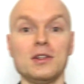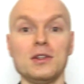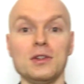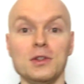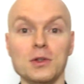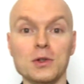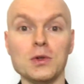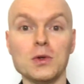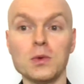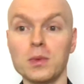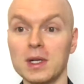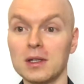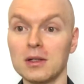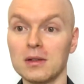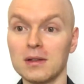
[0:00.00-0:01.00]
you
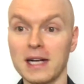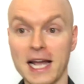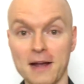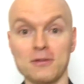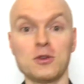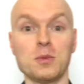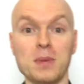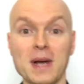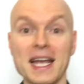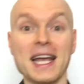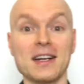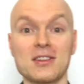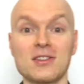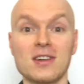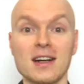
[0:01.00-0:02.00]
will have to pay
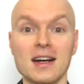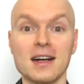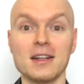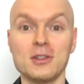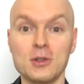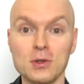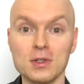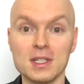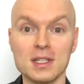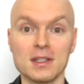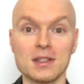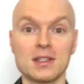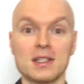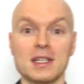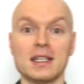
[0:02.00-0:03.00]
extra
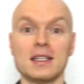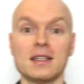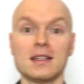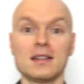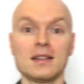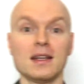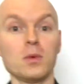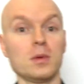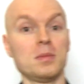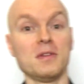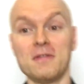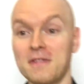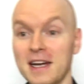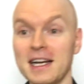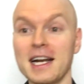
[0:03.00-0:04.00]
duties and will be
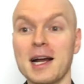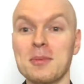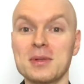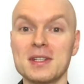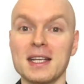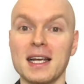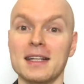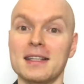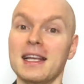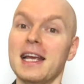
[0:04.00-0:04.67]
very upset,